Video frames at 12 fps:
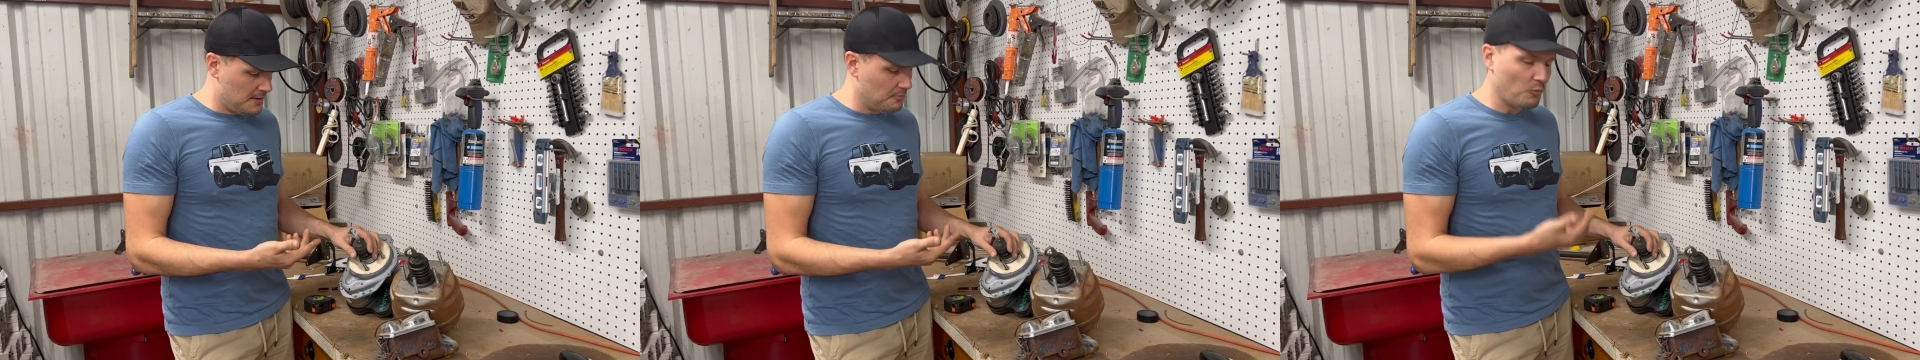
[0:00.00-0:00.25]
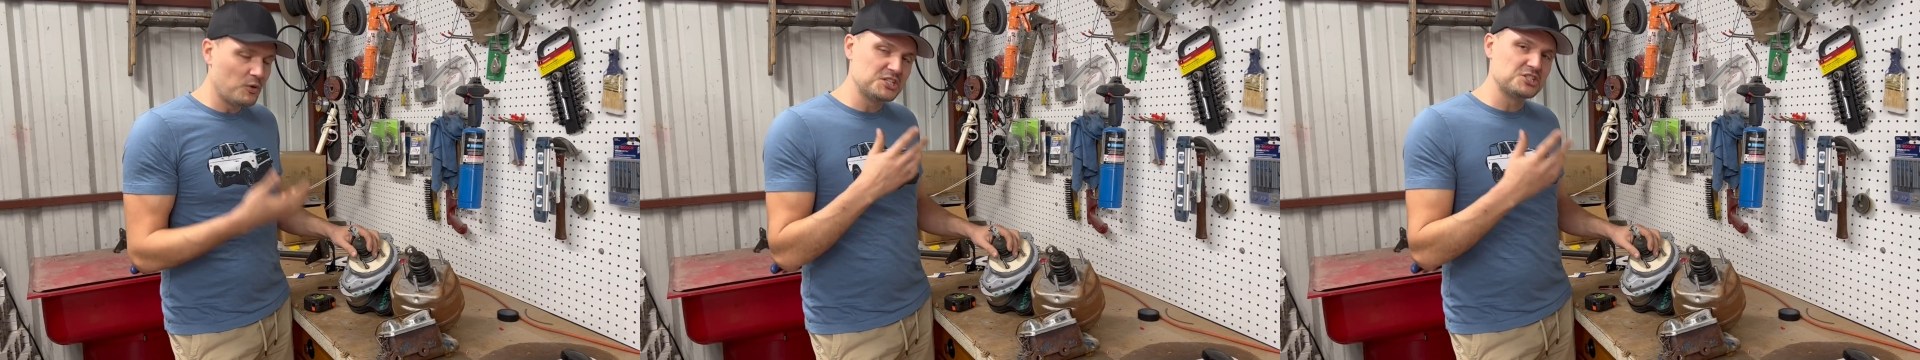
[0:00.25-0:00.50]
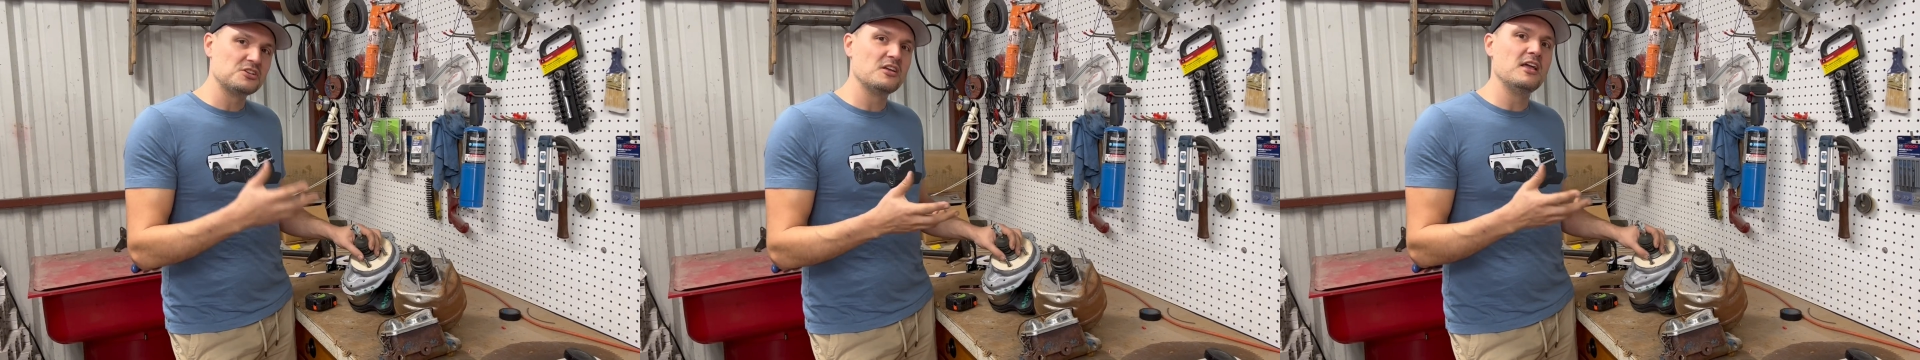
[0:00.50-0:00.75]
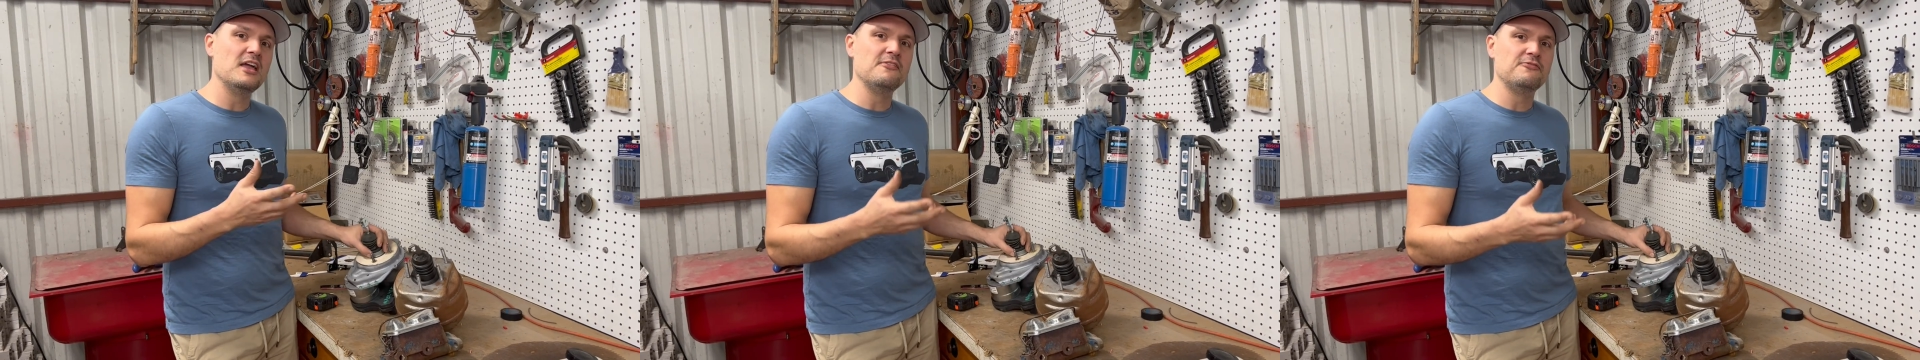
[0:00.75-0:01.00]
which,
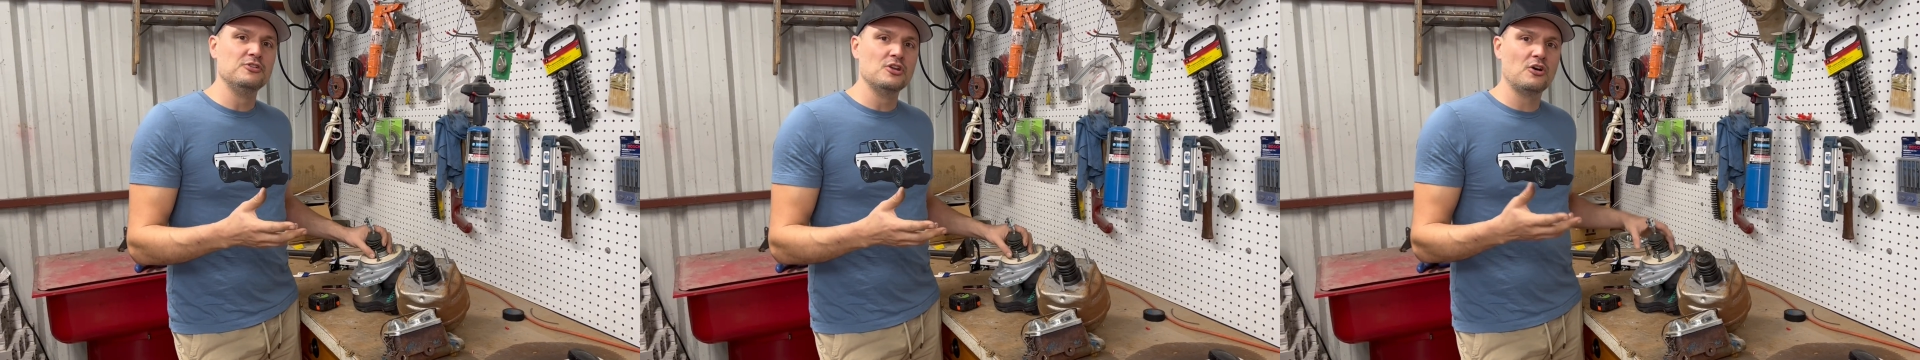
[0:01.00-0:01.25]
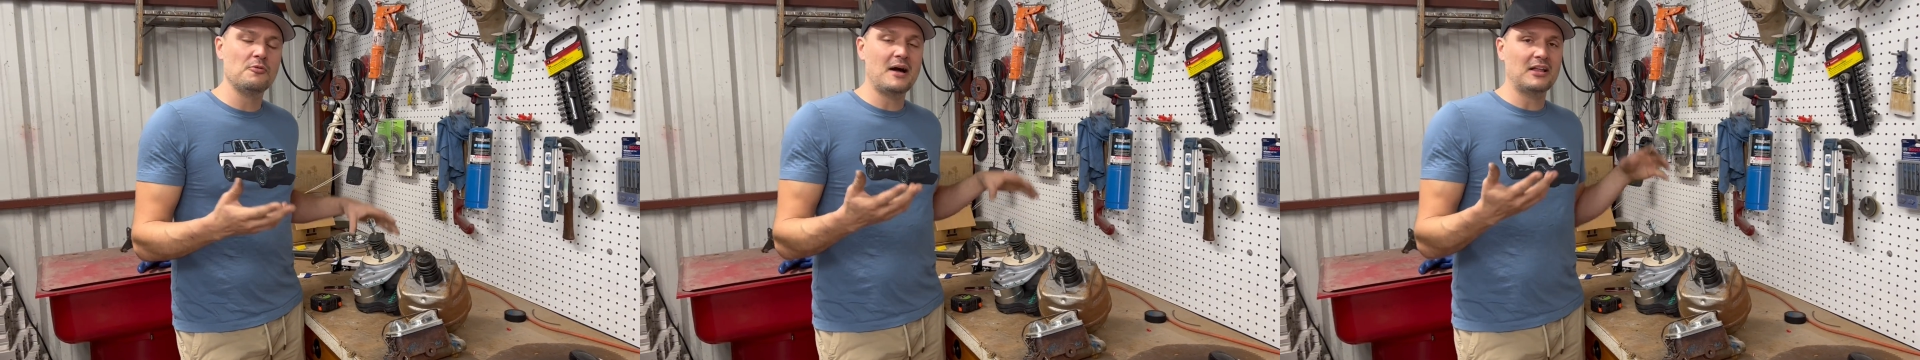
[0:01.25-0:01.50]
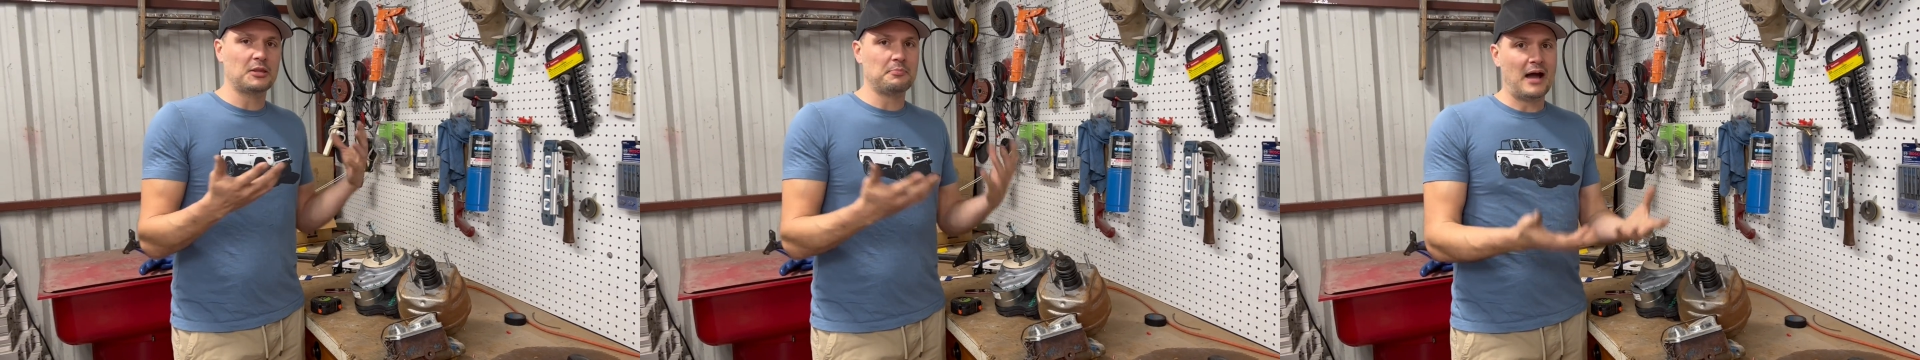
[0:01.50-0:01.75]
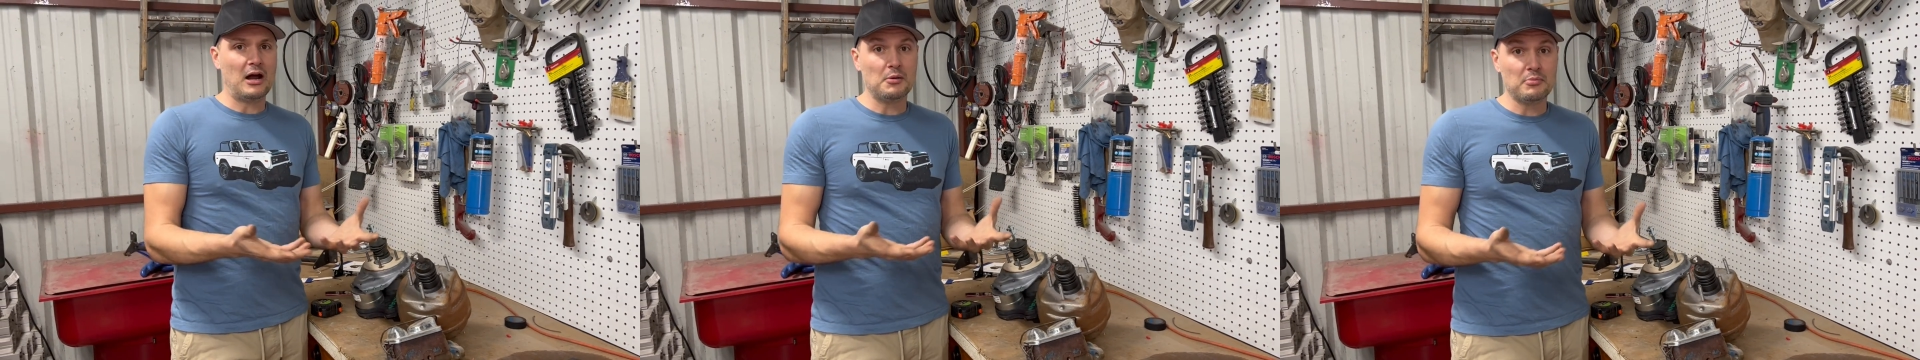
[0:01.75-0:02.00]
if you know about the
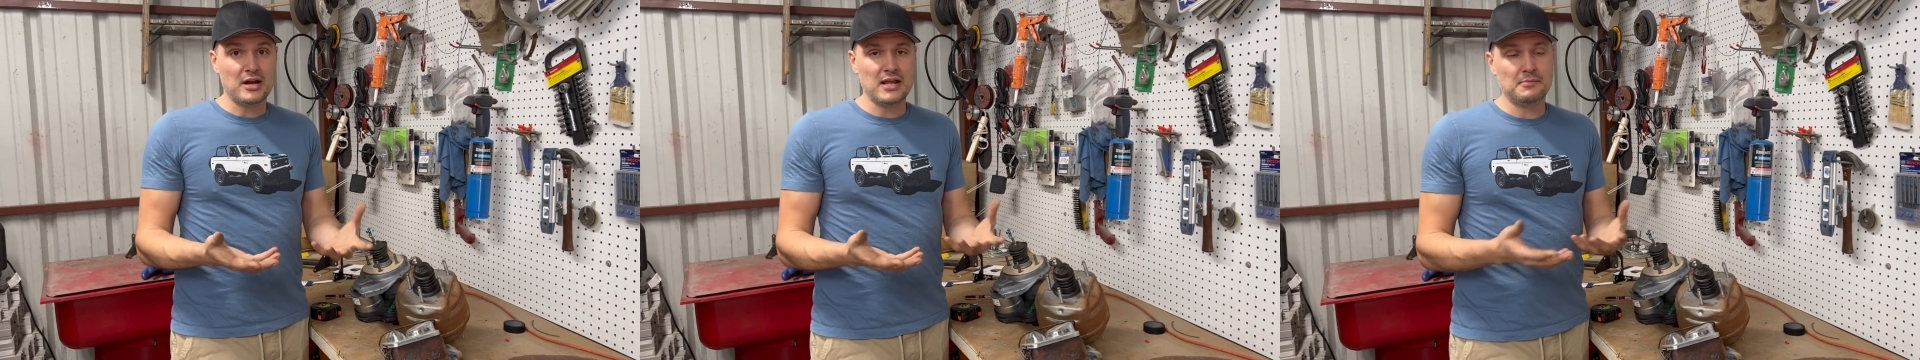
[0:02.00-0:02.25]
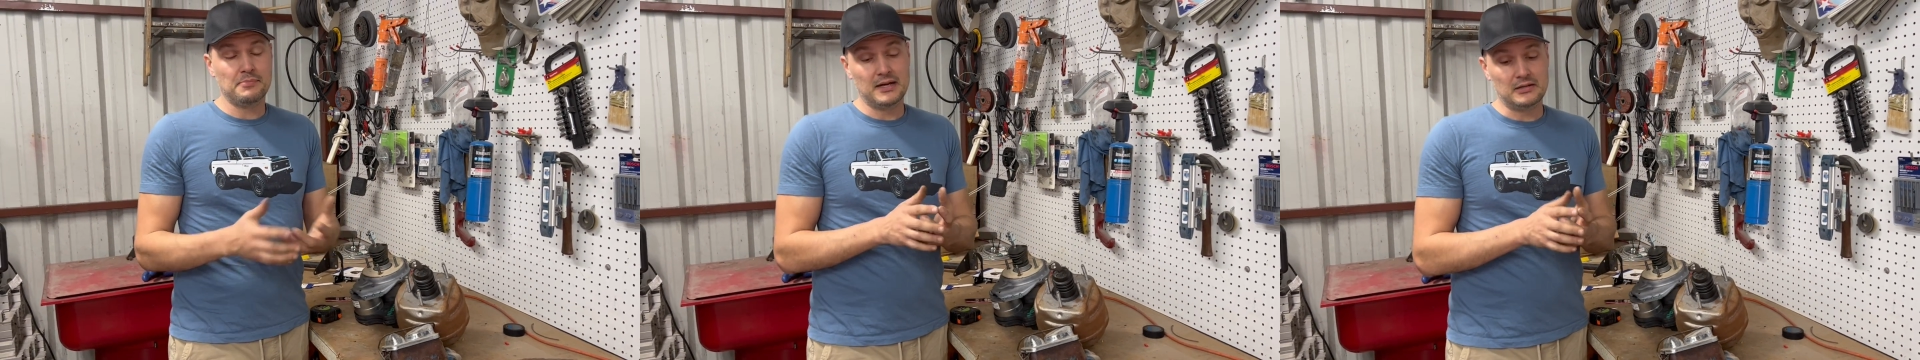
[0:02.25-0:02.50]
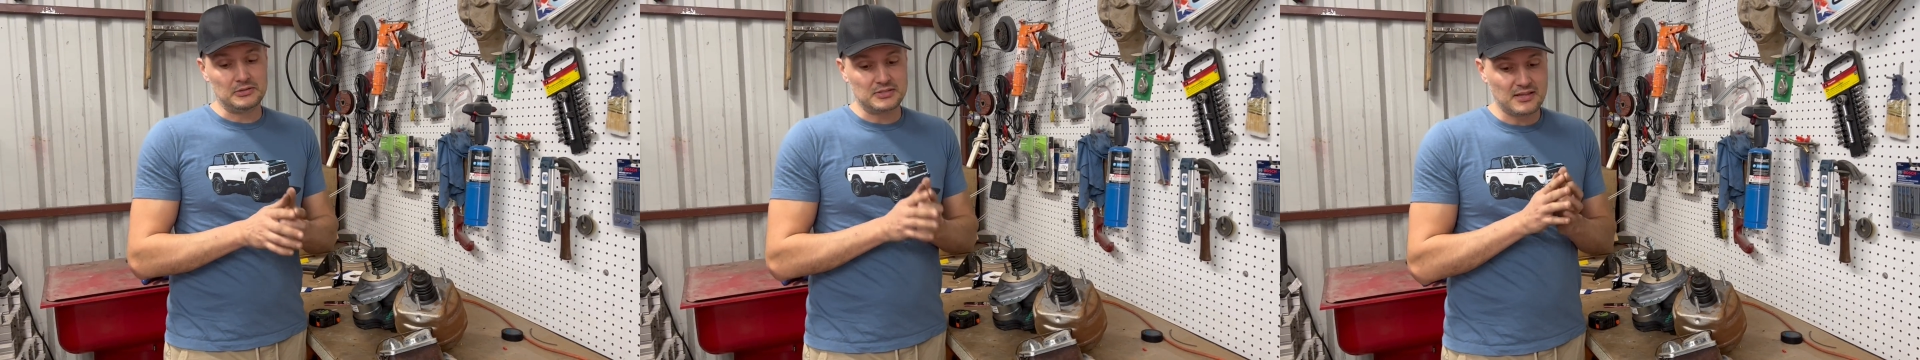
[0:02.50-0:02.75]
power brake pedals,